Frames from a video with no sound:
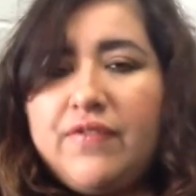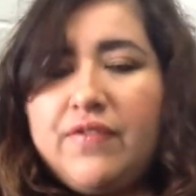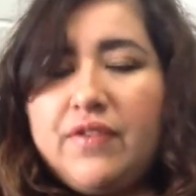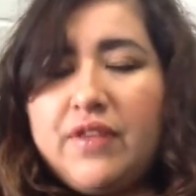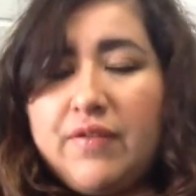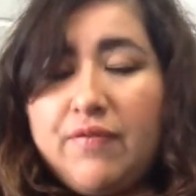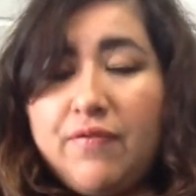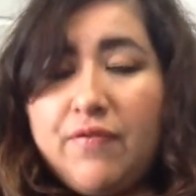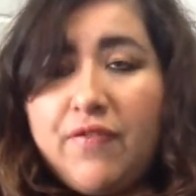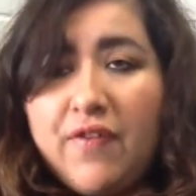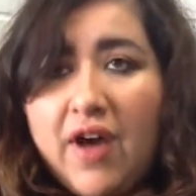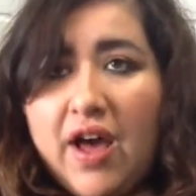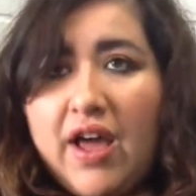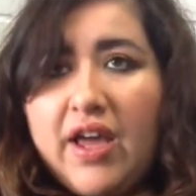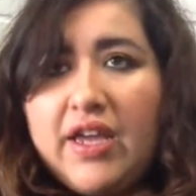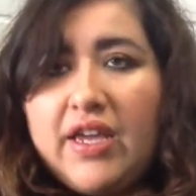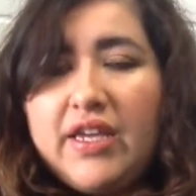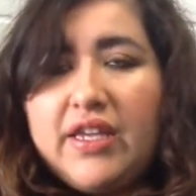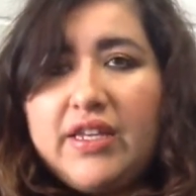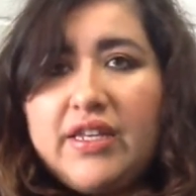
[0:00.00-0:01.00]

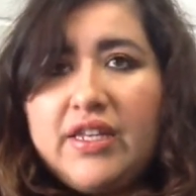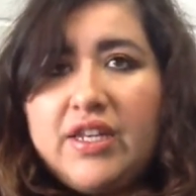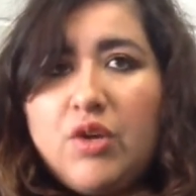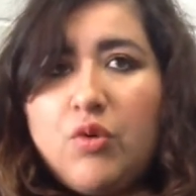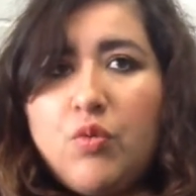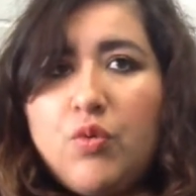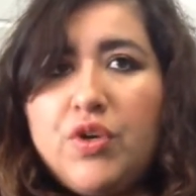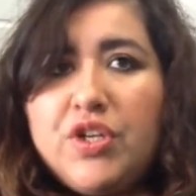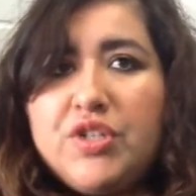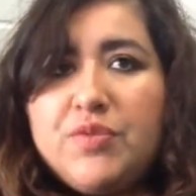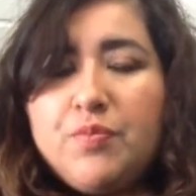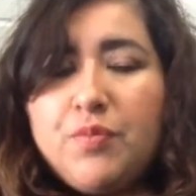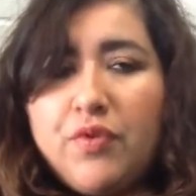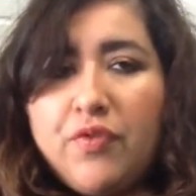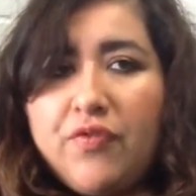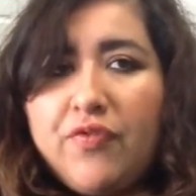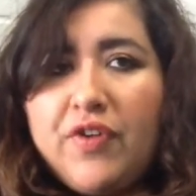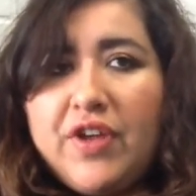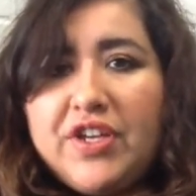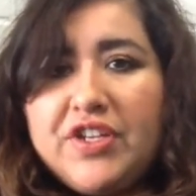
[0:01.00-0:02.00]
define which
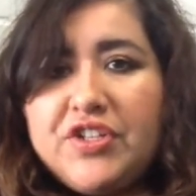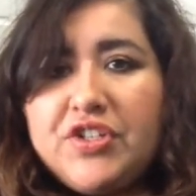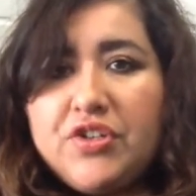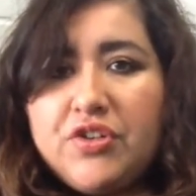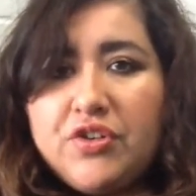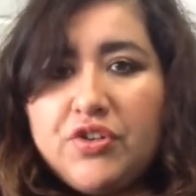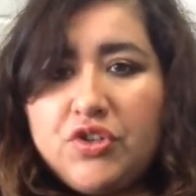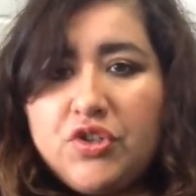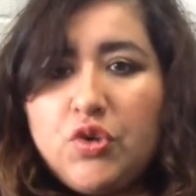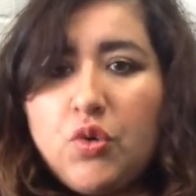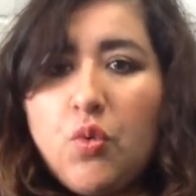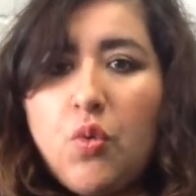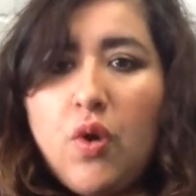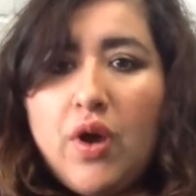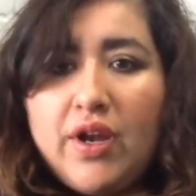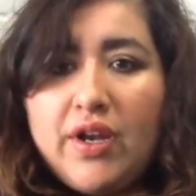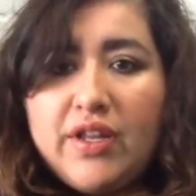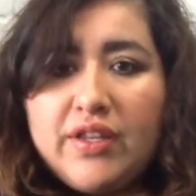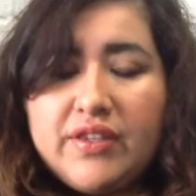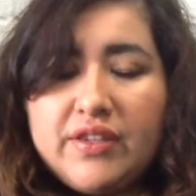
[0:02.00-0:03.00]
profession you
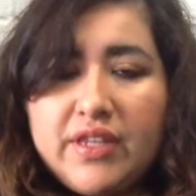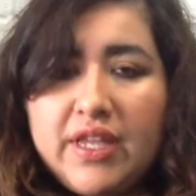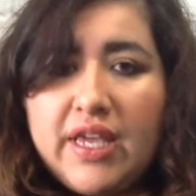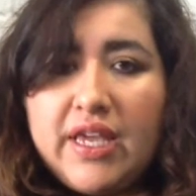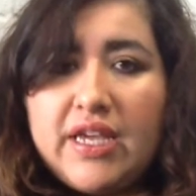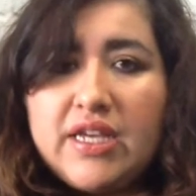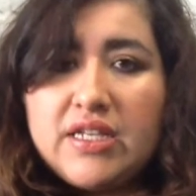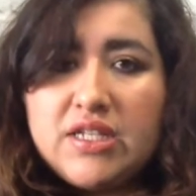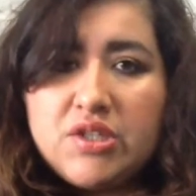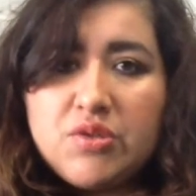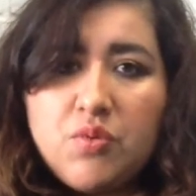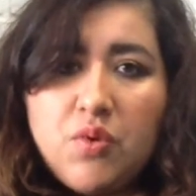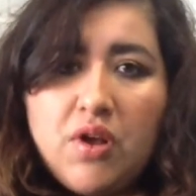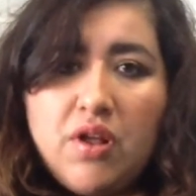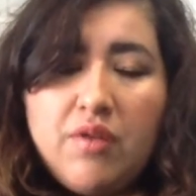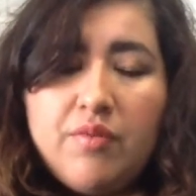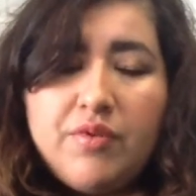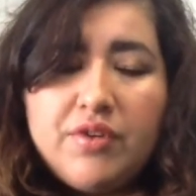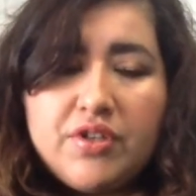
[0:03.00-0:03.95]
want to take as well,